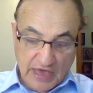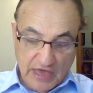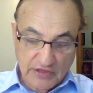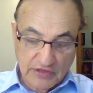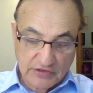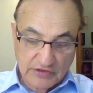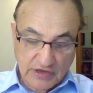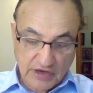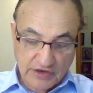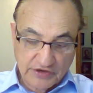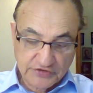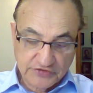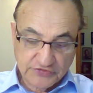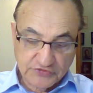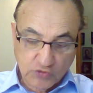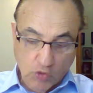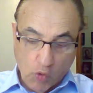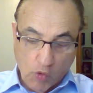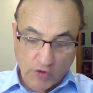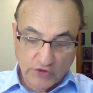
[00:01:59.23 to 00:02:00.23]
uh,
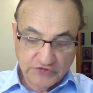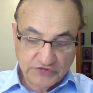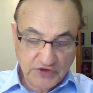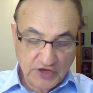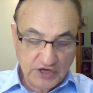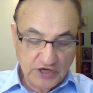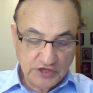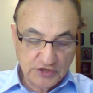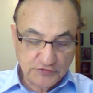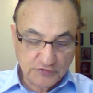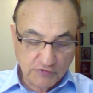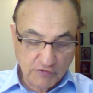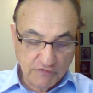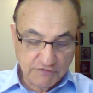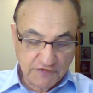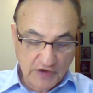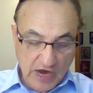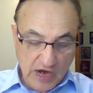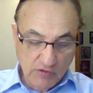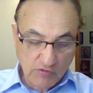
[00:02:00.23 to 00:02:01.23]
store cities
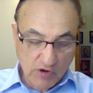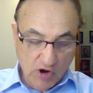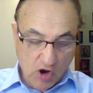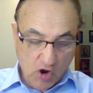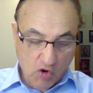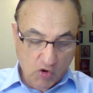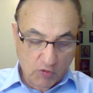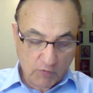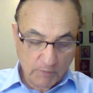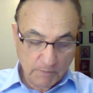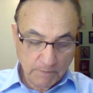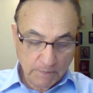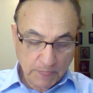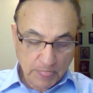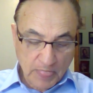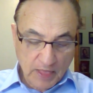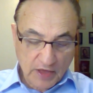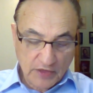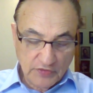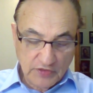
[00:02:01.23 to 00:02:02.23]
for Pharaoh,
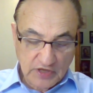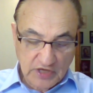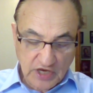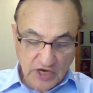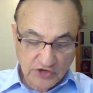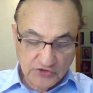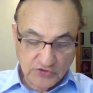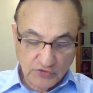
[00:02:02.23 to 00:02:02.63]
and the